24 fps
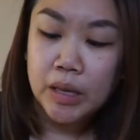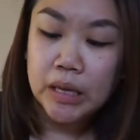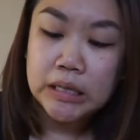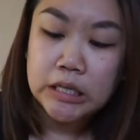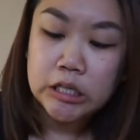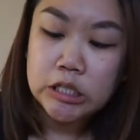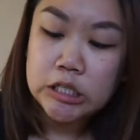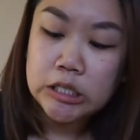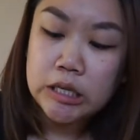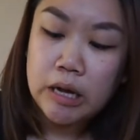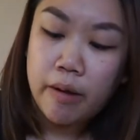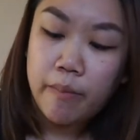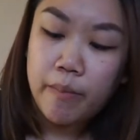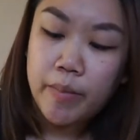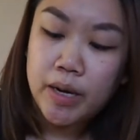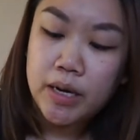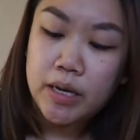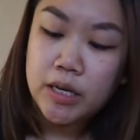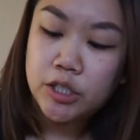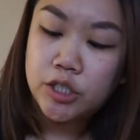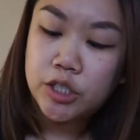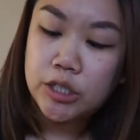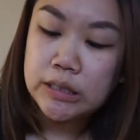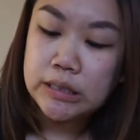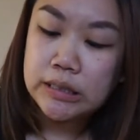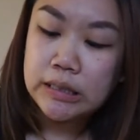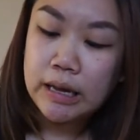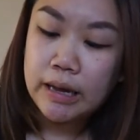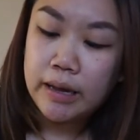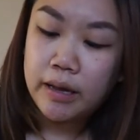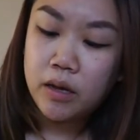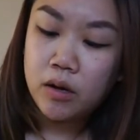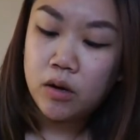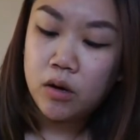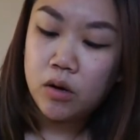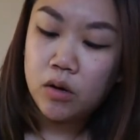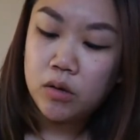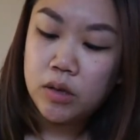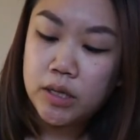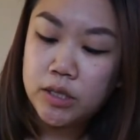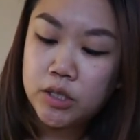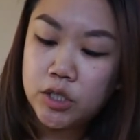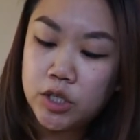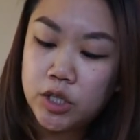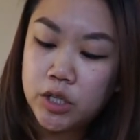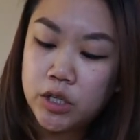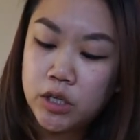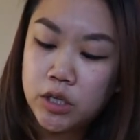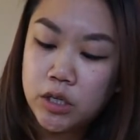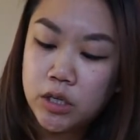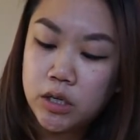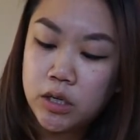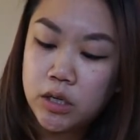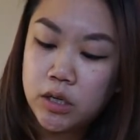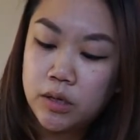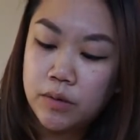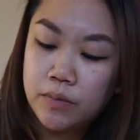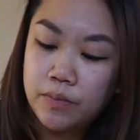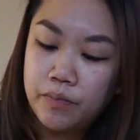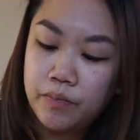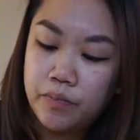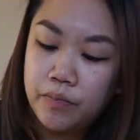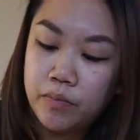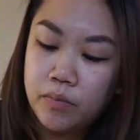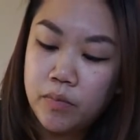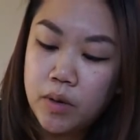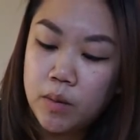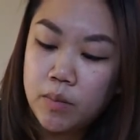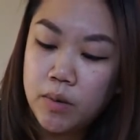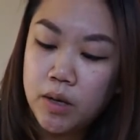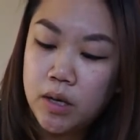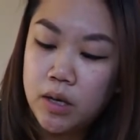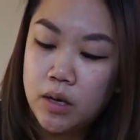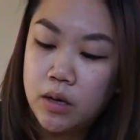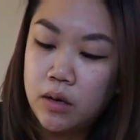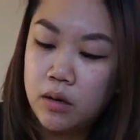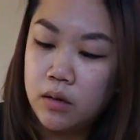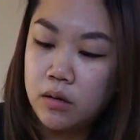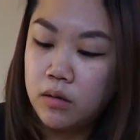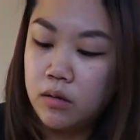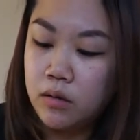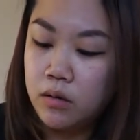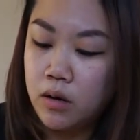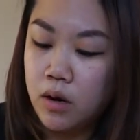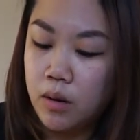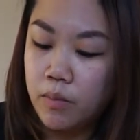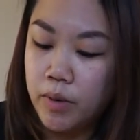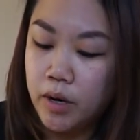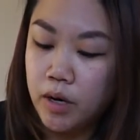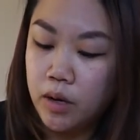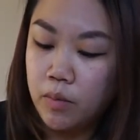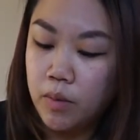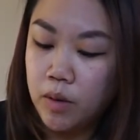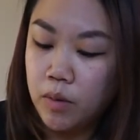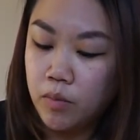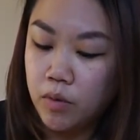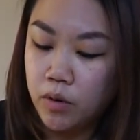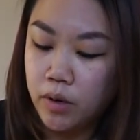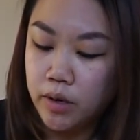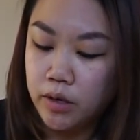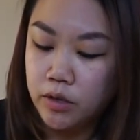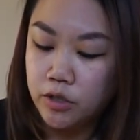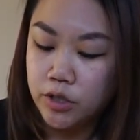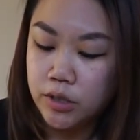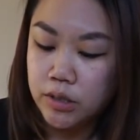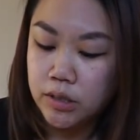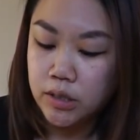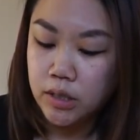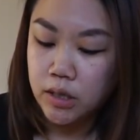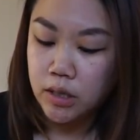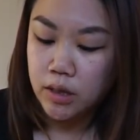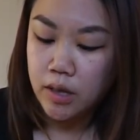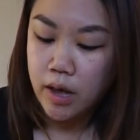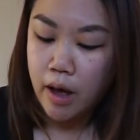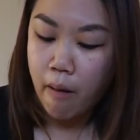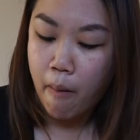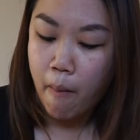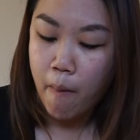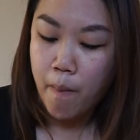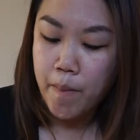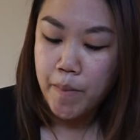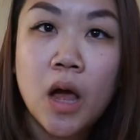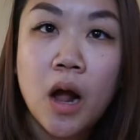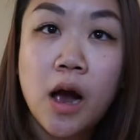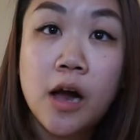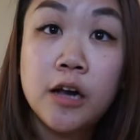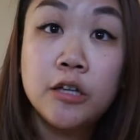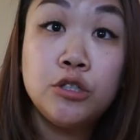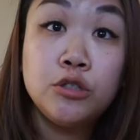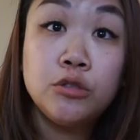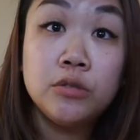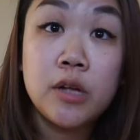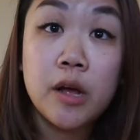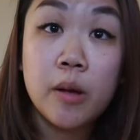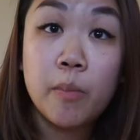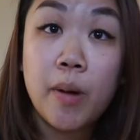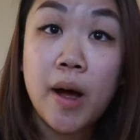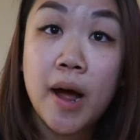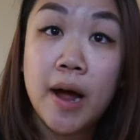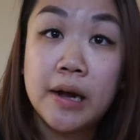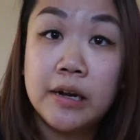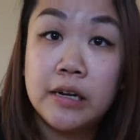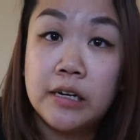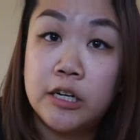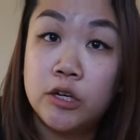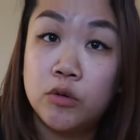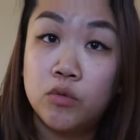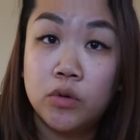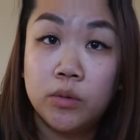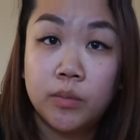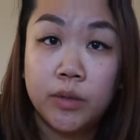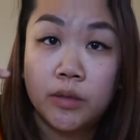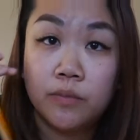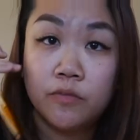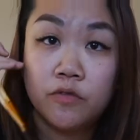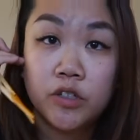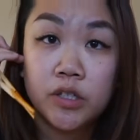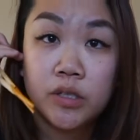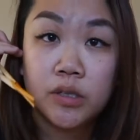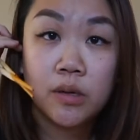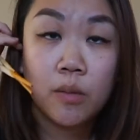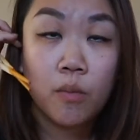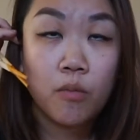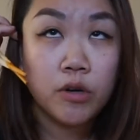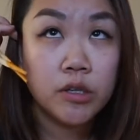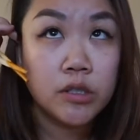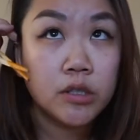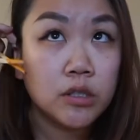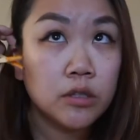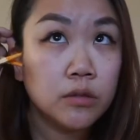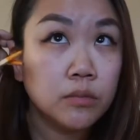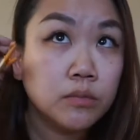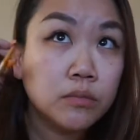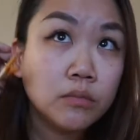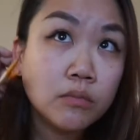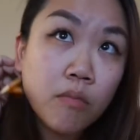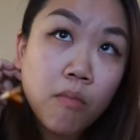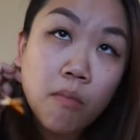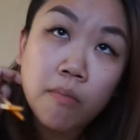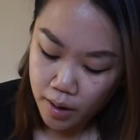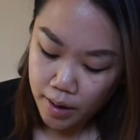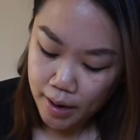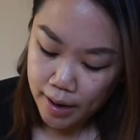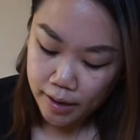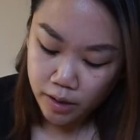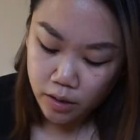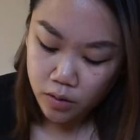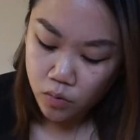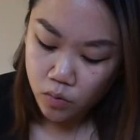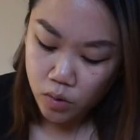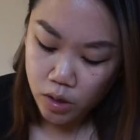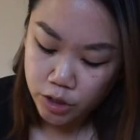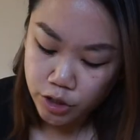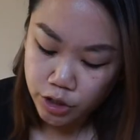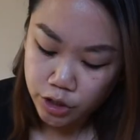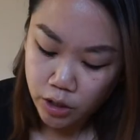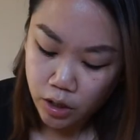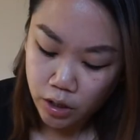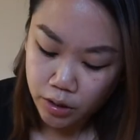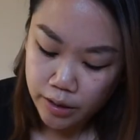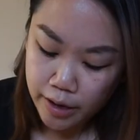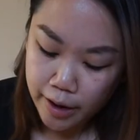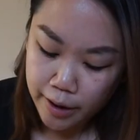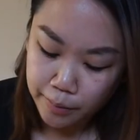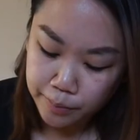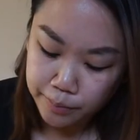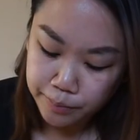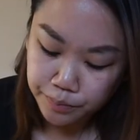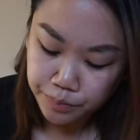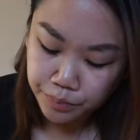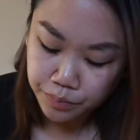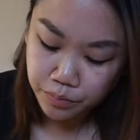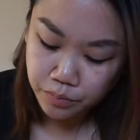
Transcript: There's not many just like, oh, let's cook. Maybe not many people are interested in that. I do like Pioneer Woman for some reason. I could watch her all day.